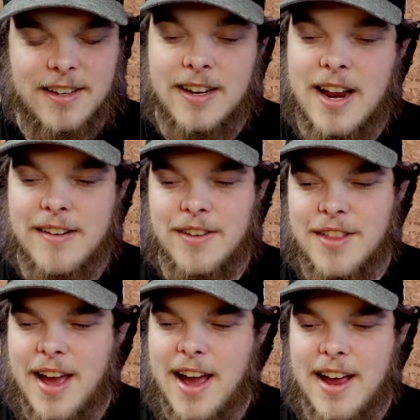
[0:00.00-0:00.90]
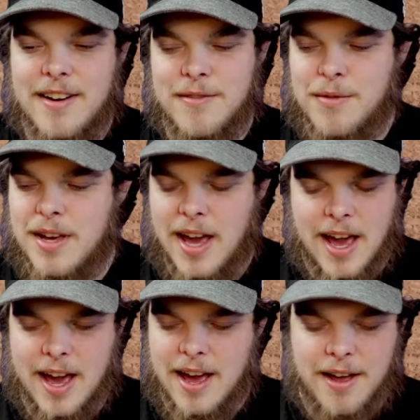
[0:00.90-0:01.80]
And after that, we
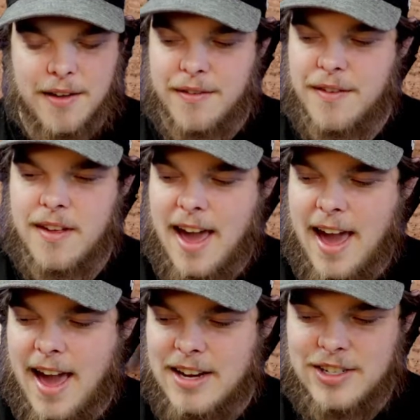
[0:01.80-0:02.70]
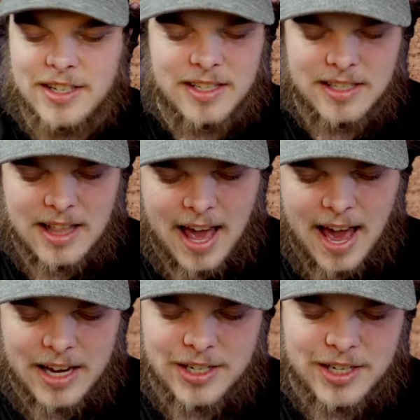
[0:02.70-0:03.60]
have Ashy
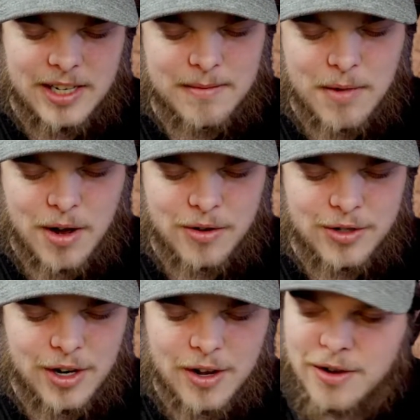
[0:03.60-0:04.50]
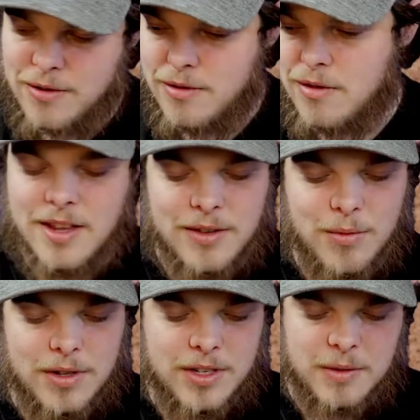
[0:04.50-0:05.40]
Slashy Mojo. This
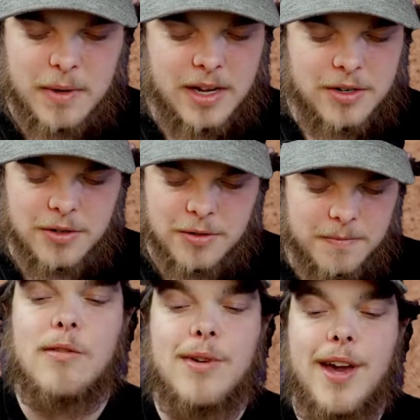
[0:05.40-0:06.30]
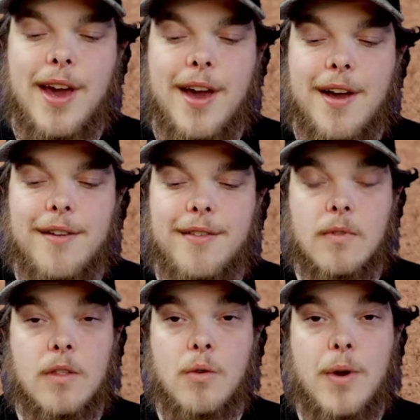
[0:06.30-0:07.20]
one's special. We
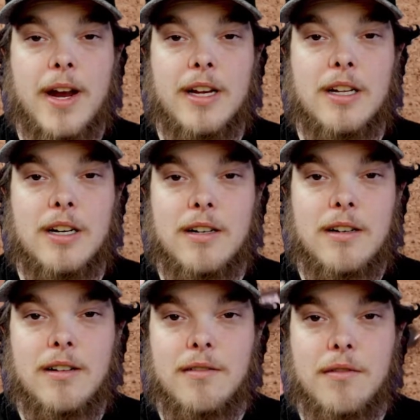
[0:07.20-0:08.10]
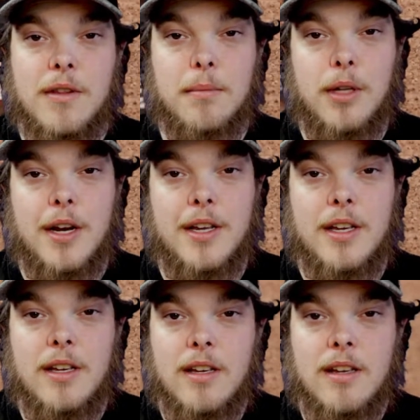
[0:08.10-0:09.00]
have the regular, the
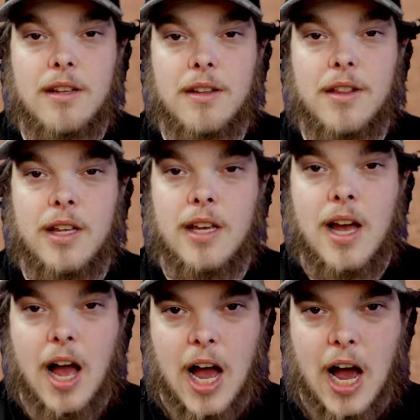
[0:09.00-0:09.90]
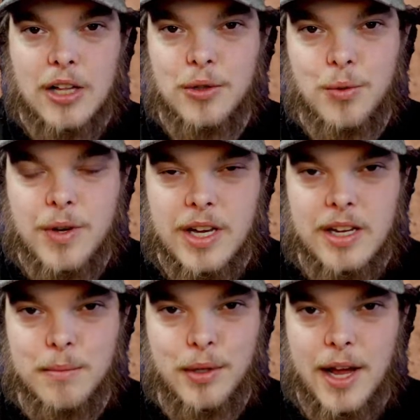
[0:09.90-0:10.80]
bloody, the
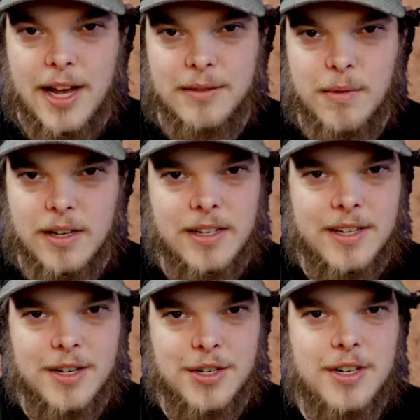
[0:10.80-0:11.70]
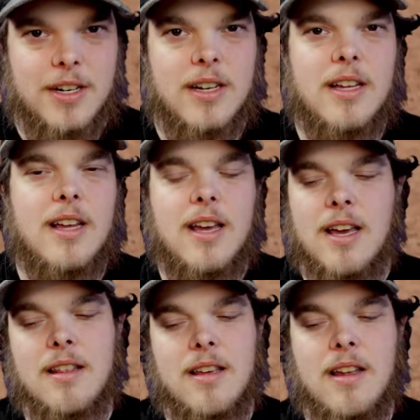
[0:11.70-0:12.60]
Halloween Plasma edition,
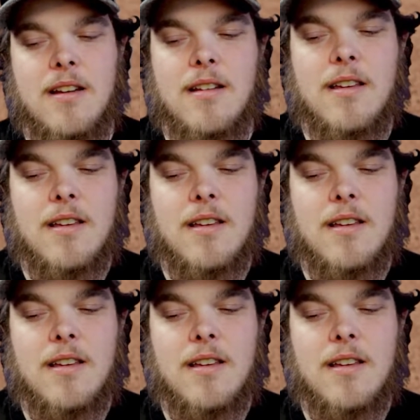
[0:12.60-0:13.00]
and then